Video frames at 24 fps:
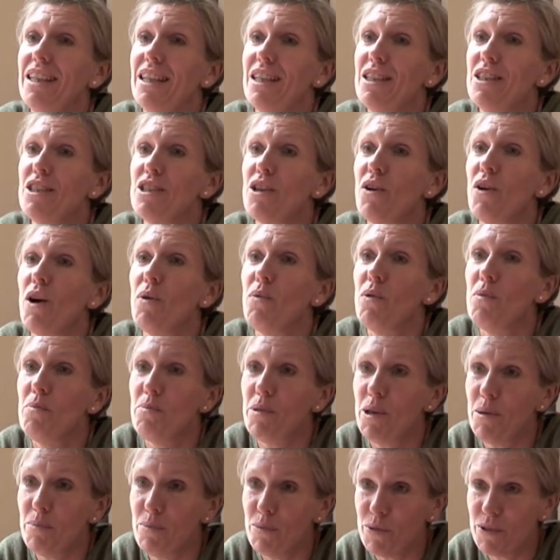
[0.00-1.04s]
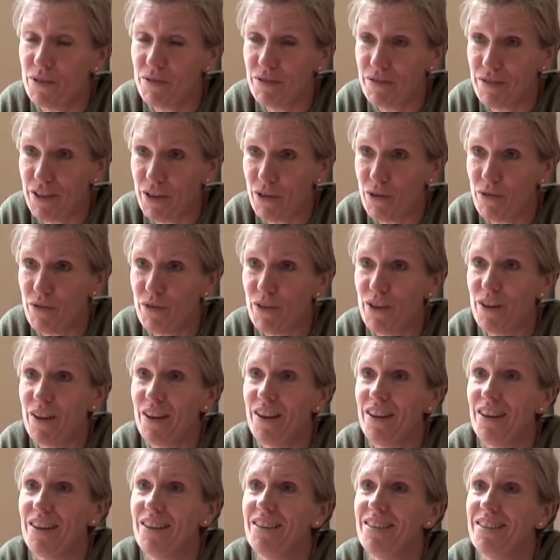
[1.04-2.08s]
and so I want people to feel for
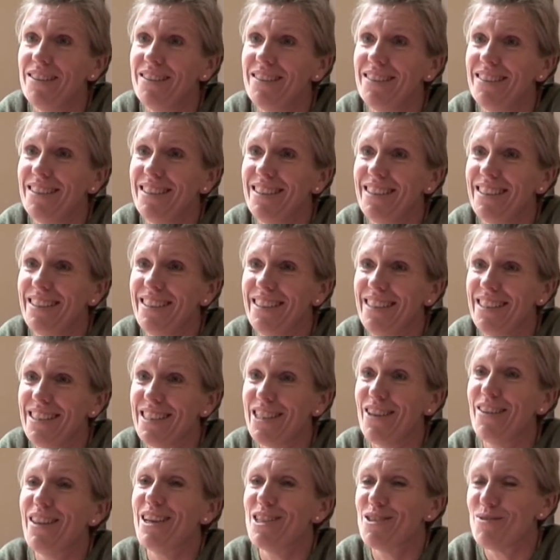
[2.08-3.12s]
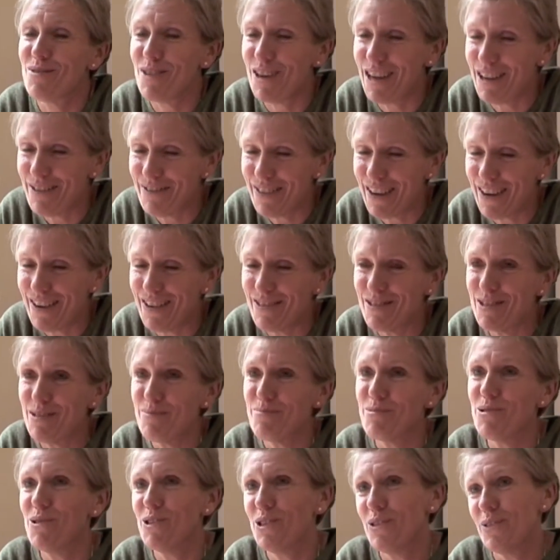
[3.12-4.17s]
her. So that's why I felt it was
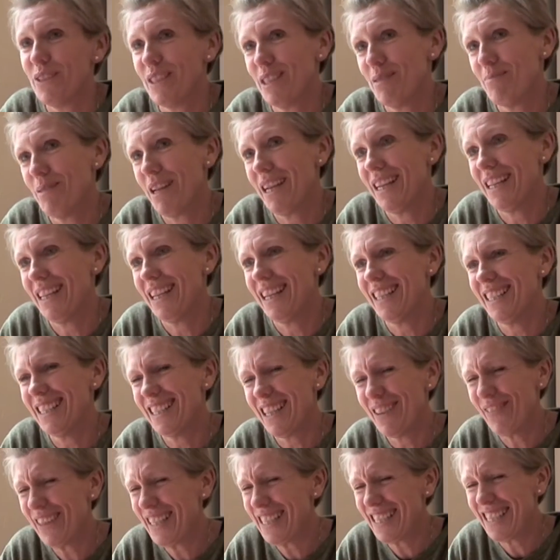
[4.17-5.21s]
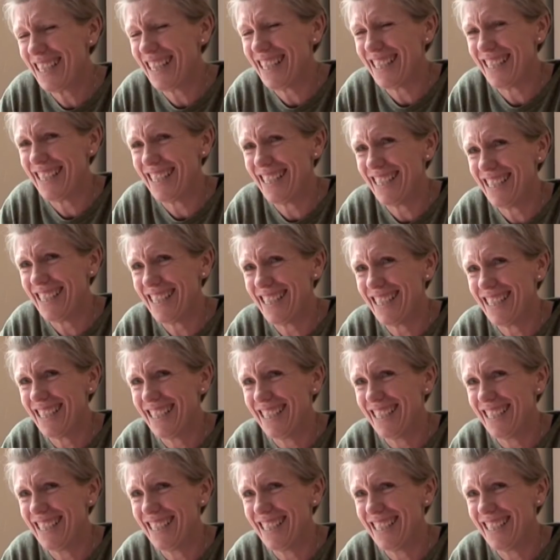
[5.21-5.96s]
important to explain that. Does that make sense?